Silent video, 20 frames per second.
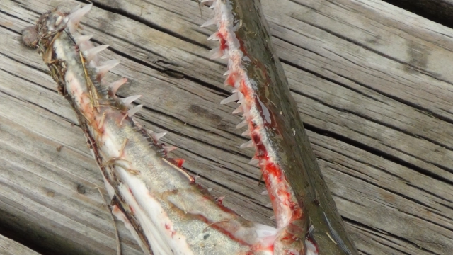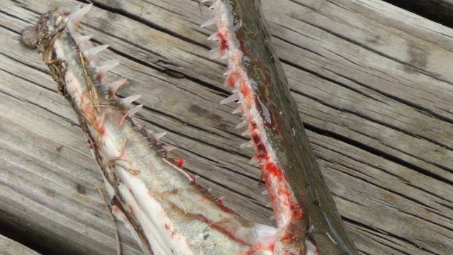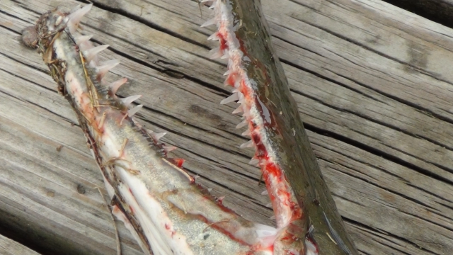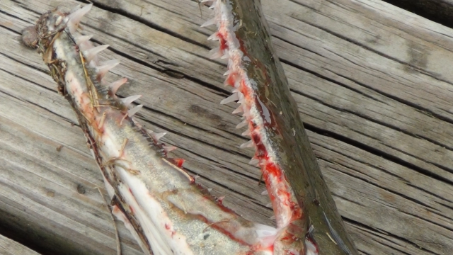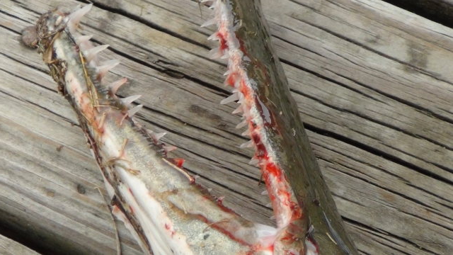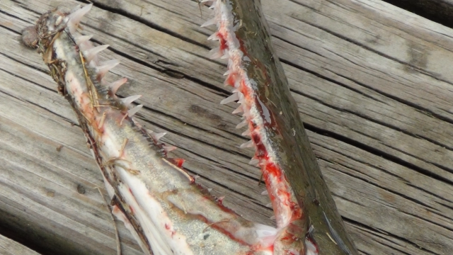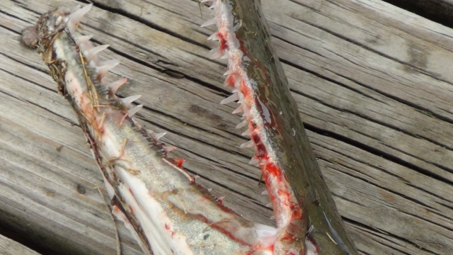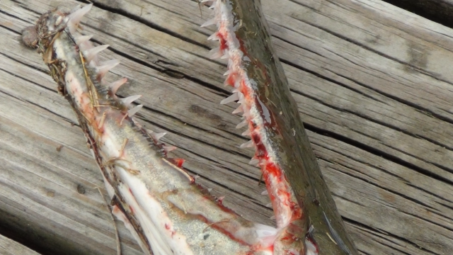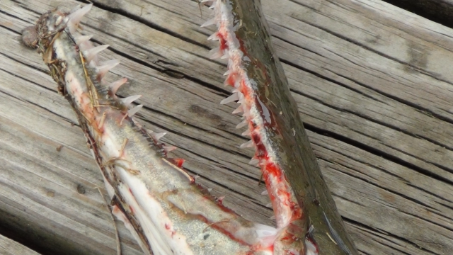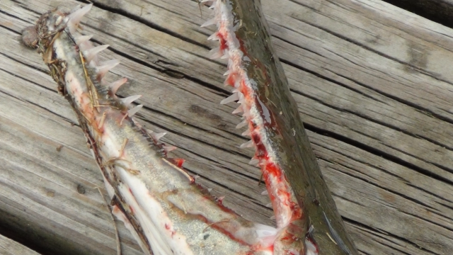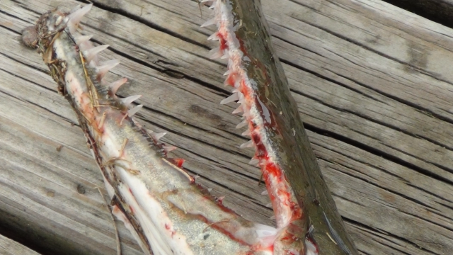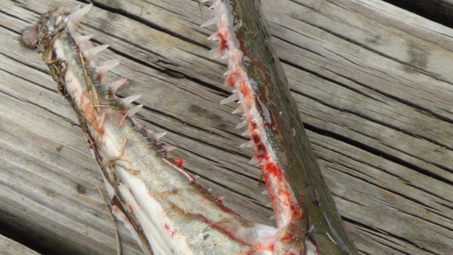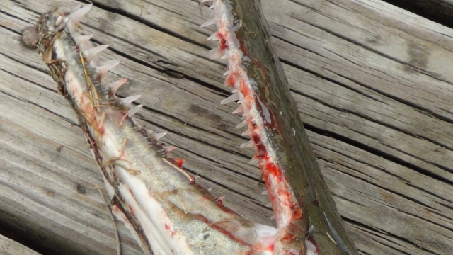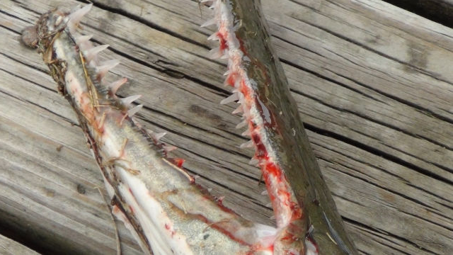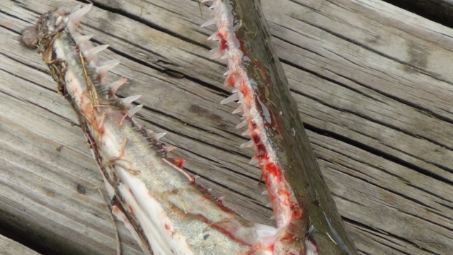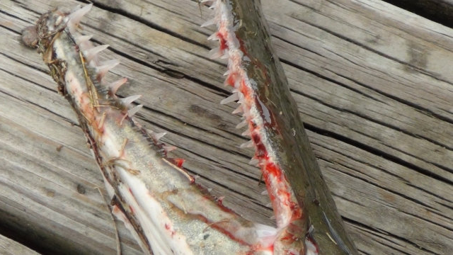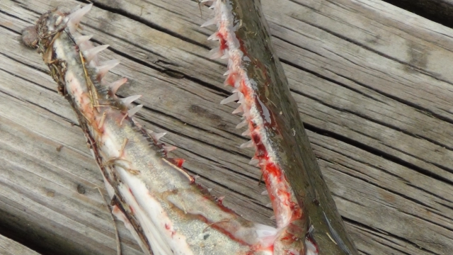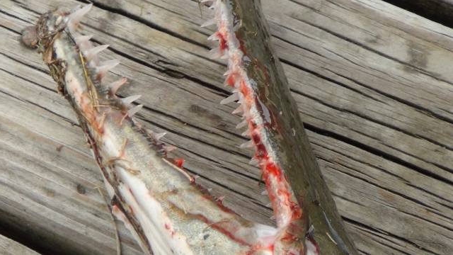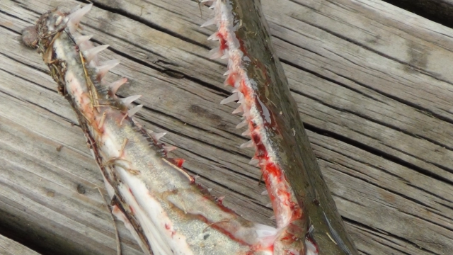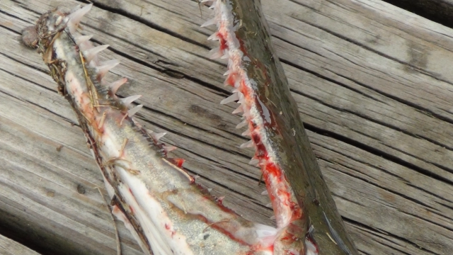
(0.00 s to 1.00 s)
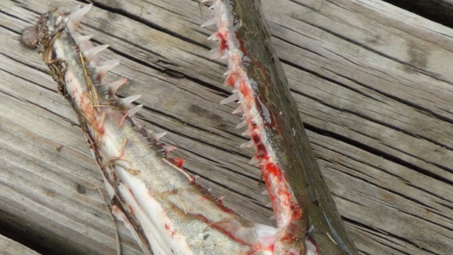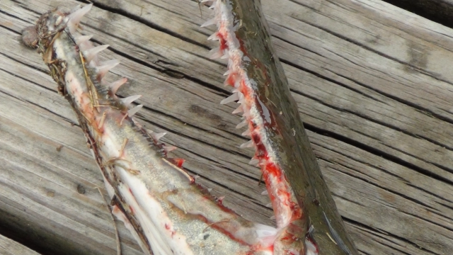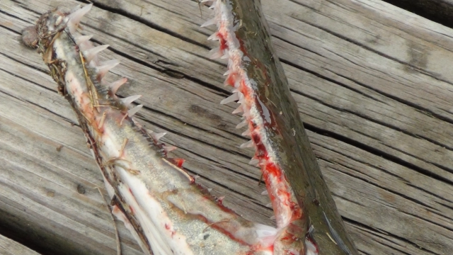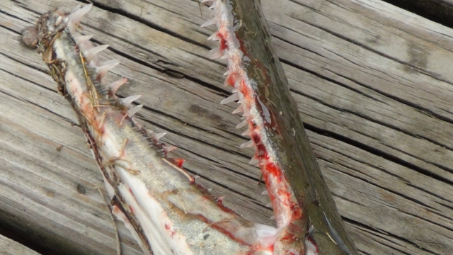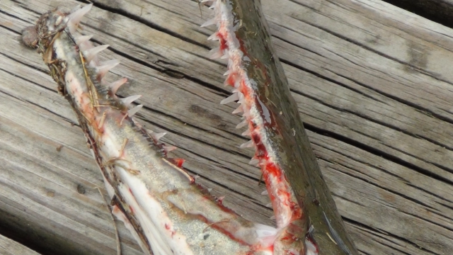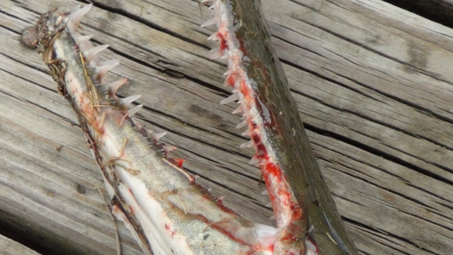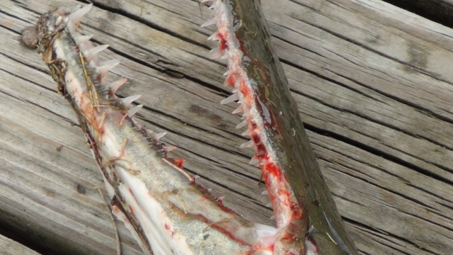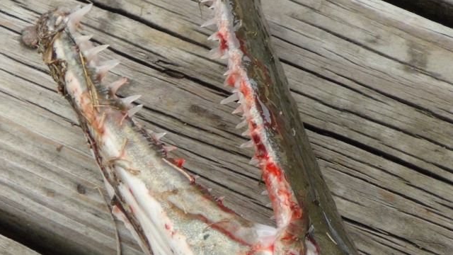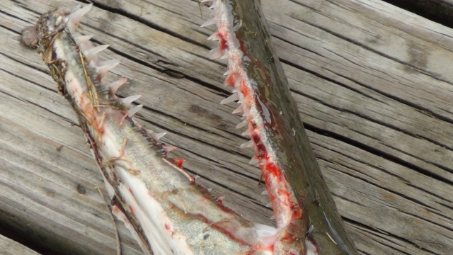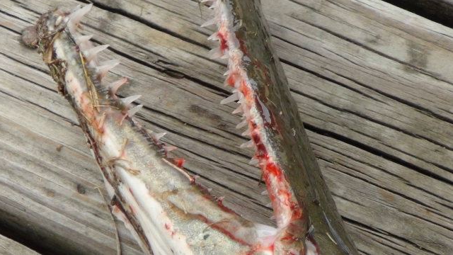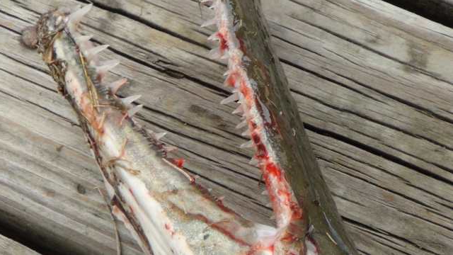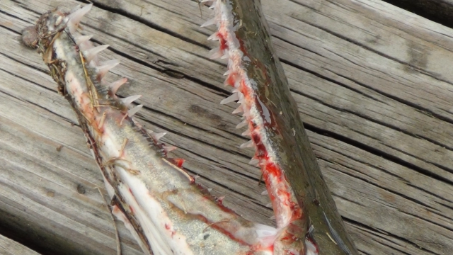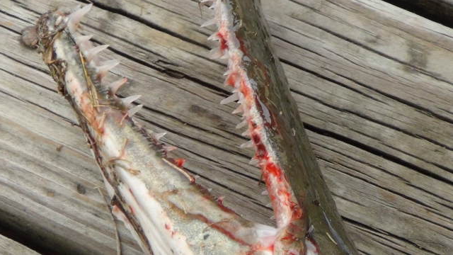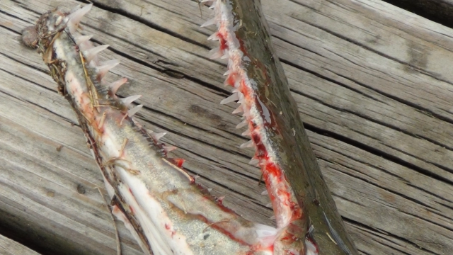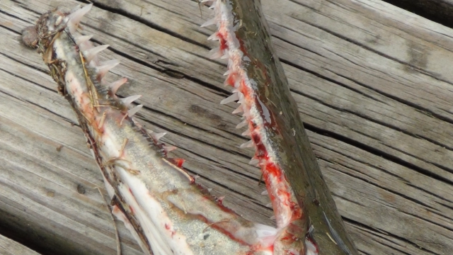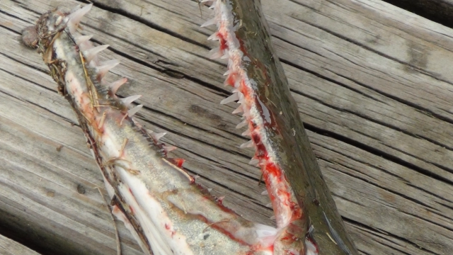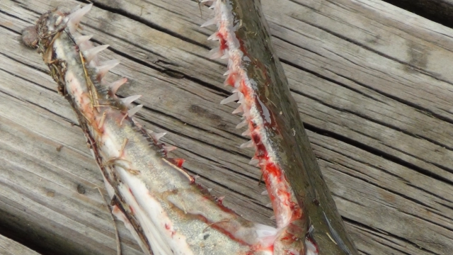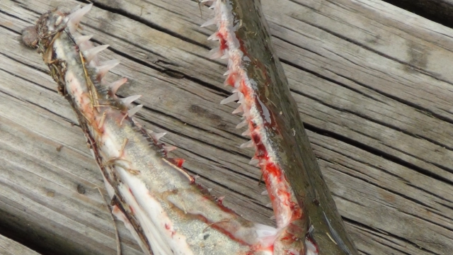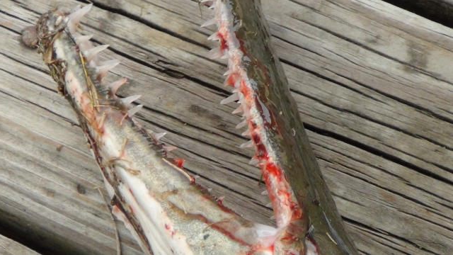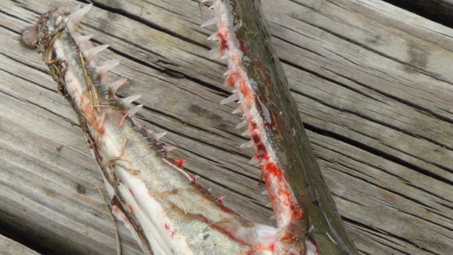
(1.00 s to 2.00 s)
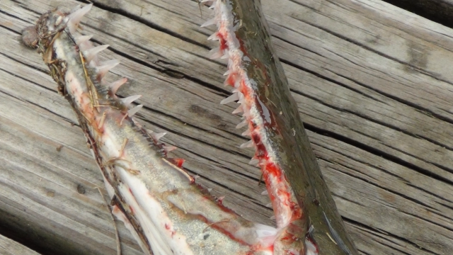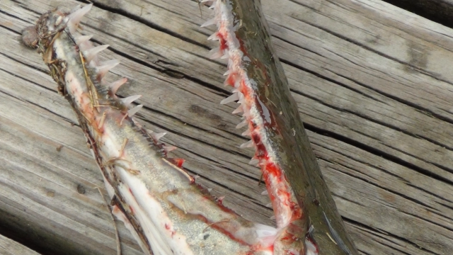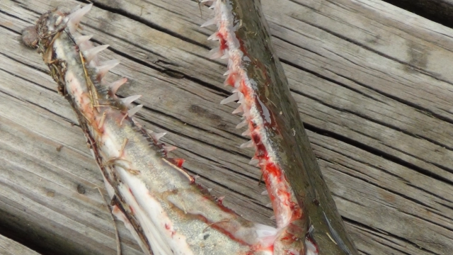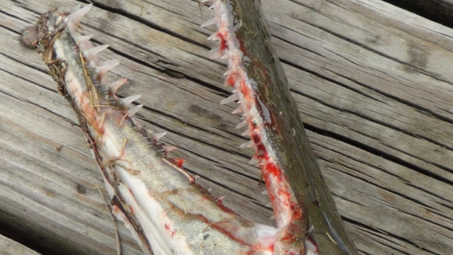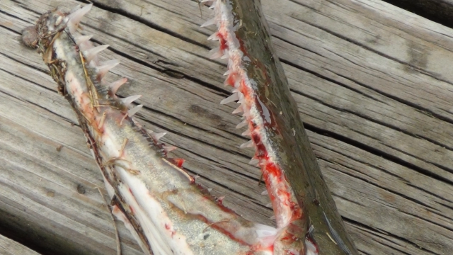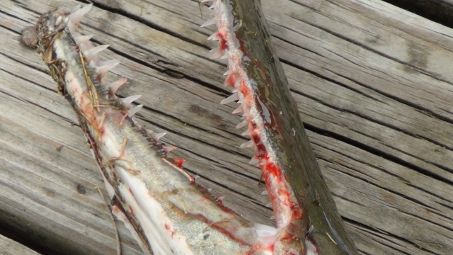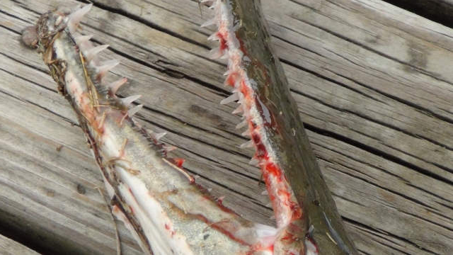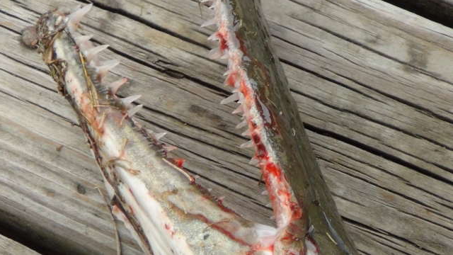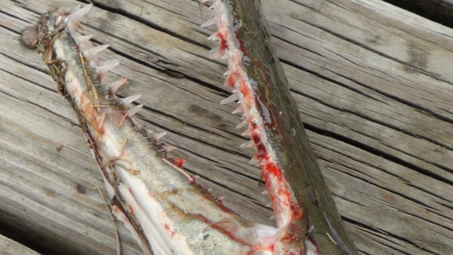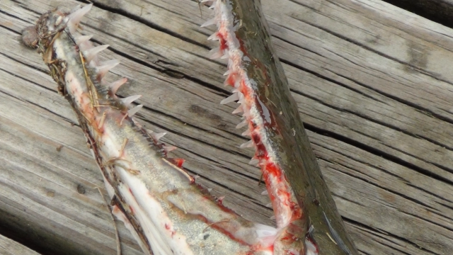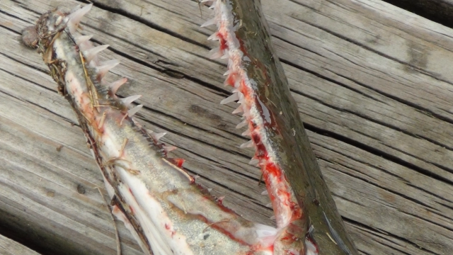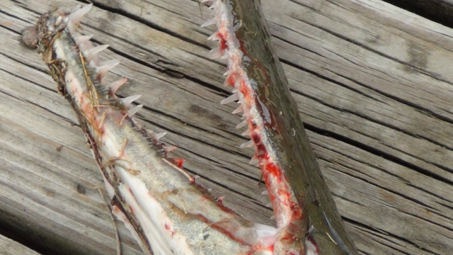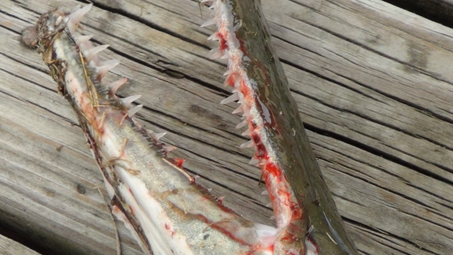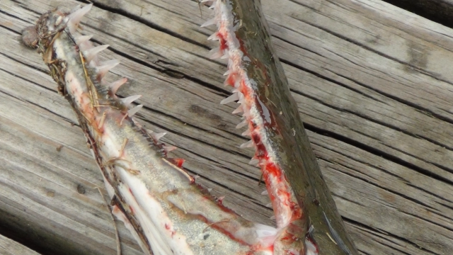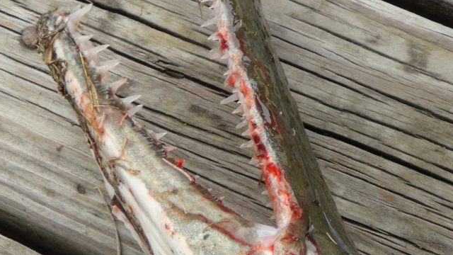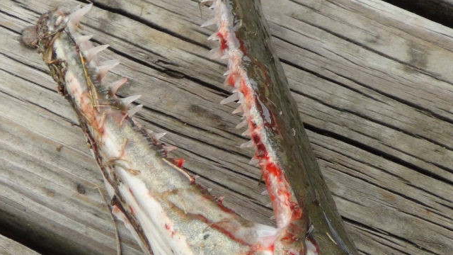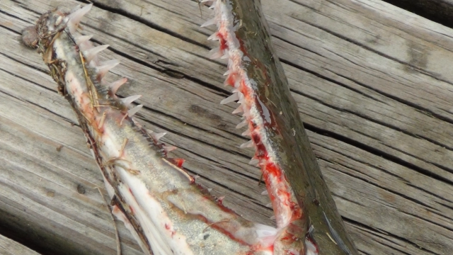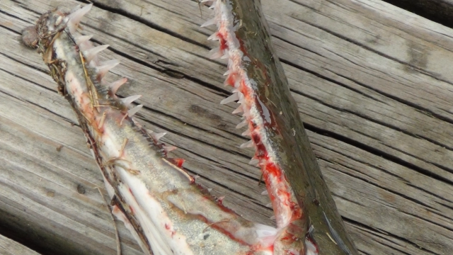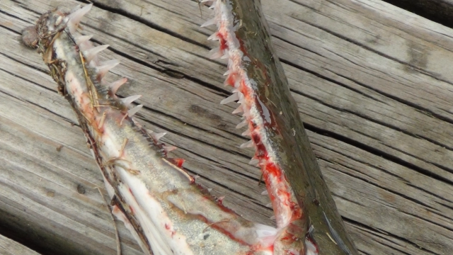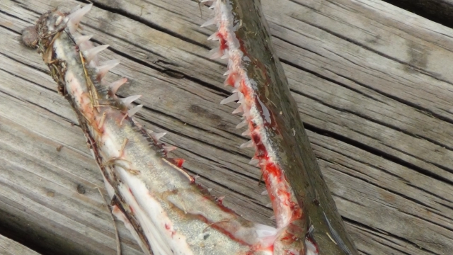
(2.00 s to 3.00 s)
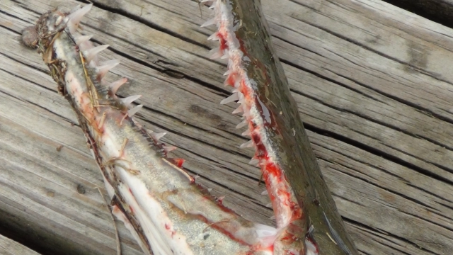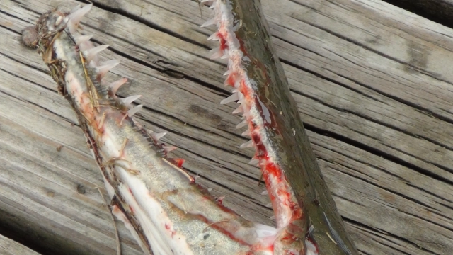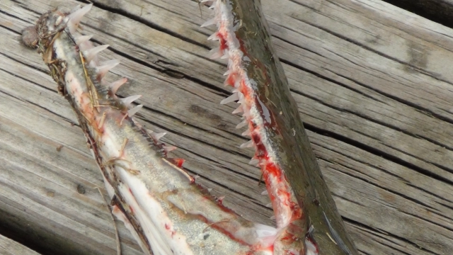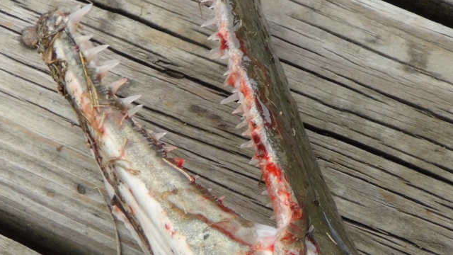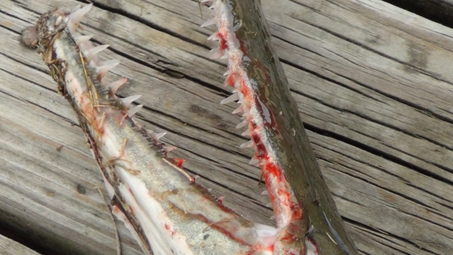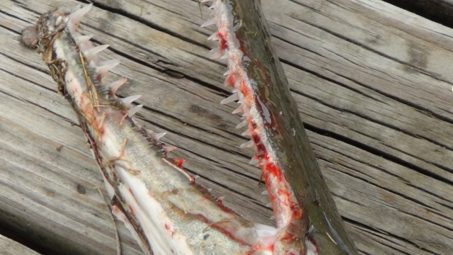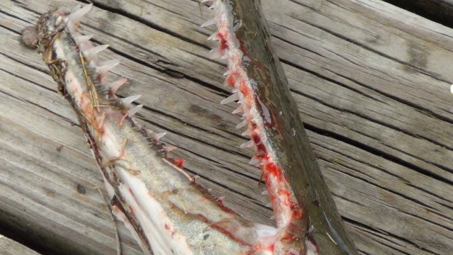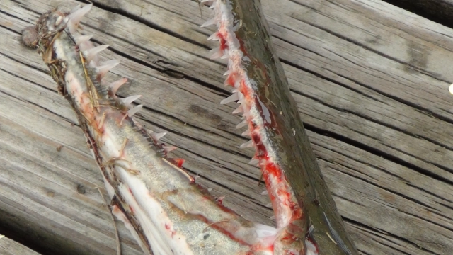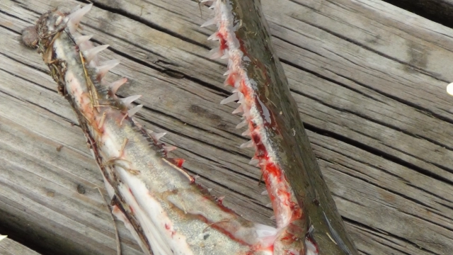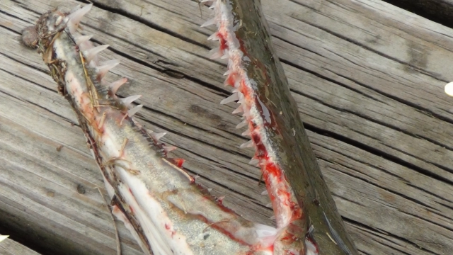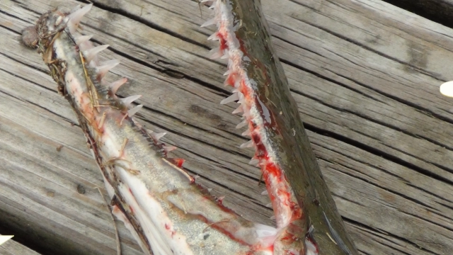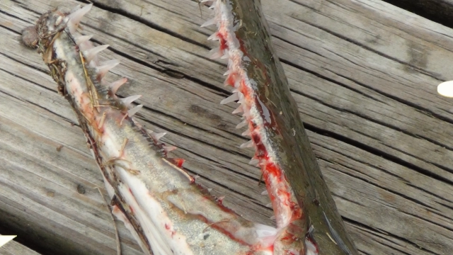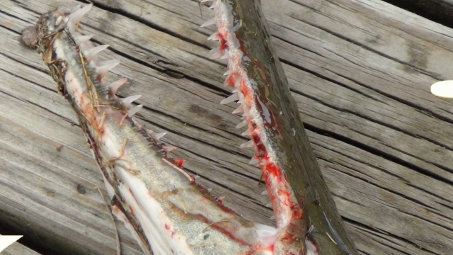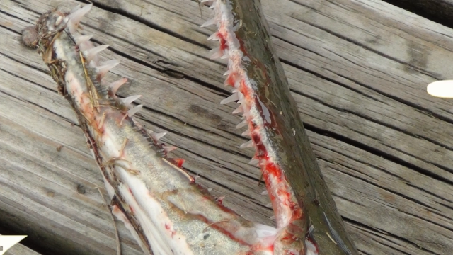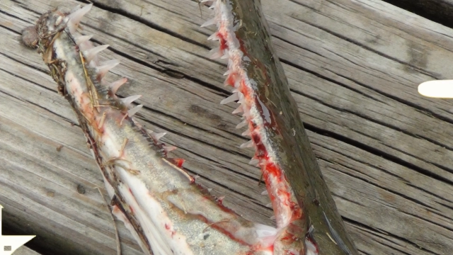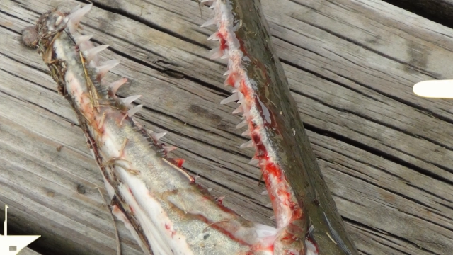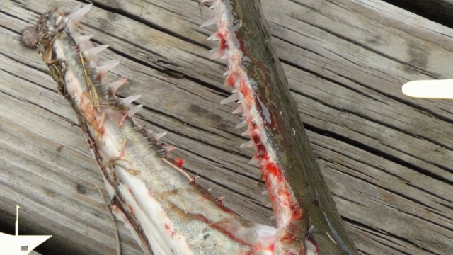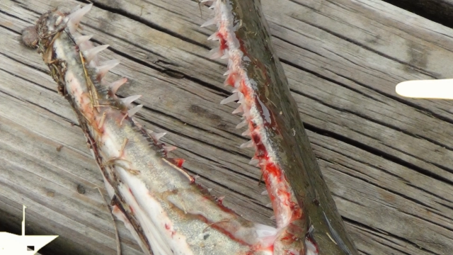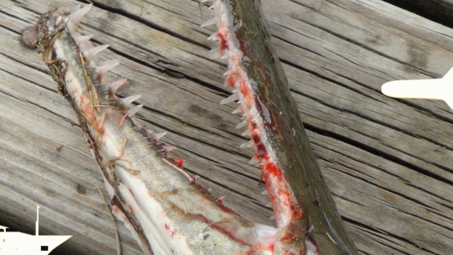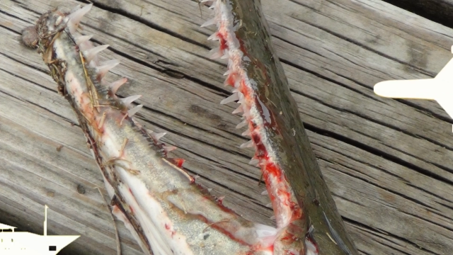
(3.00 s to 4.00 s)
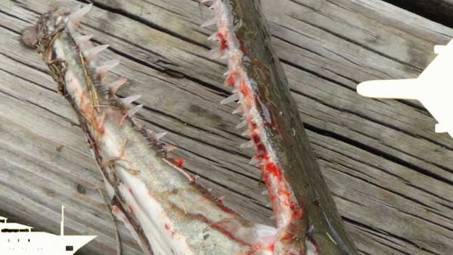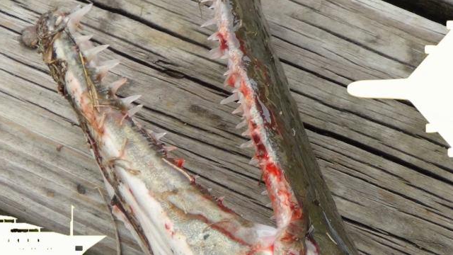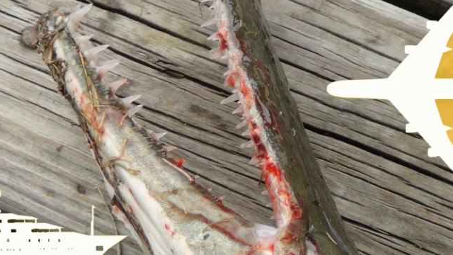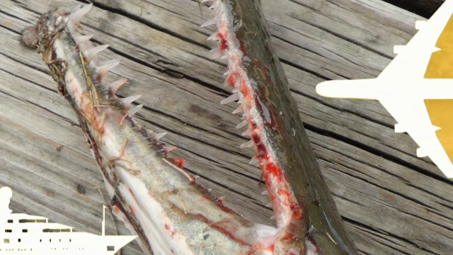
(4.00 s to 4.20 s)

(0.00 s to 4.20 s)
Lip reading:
Nobody's mouth can be seen.